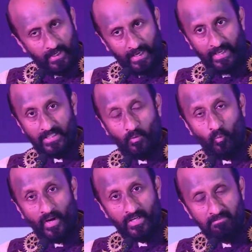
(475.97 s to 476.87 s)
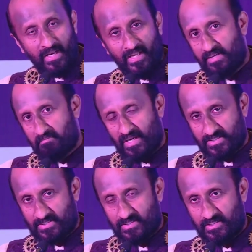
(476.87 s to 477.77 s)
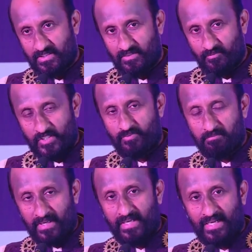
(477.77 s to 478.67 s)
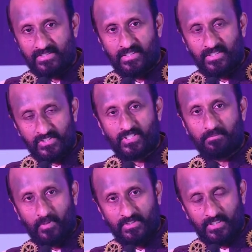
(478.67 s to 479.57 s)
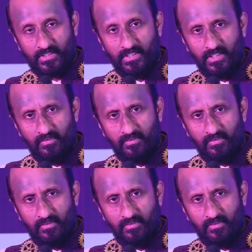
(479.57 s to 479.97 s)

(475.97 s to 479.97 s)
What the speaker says: and the 1 million mass, which we made as a district project